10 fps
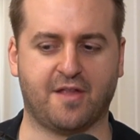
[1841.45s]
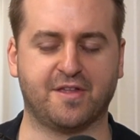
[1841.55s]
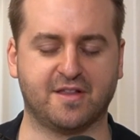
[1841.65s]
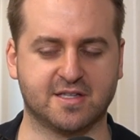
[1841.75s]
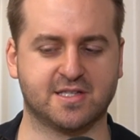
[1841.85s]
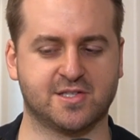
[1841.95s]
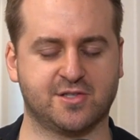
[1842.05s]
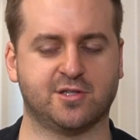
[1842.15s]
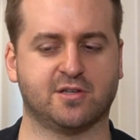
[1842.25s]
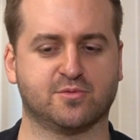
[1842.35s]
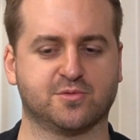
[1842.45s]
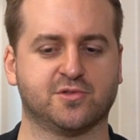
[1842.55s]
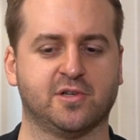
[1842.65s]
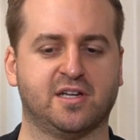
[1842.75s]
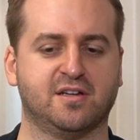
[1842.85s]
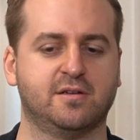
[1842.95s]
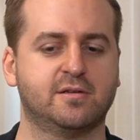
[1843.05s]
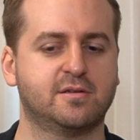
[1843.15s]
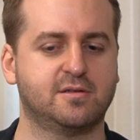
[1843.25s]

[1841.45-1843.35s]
I think this is a general trend,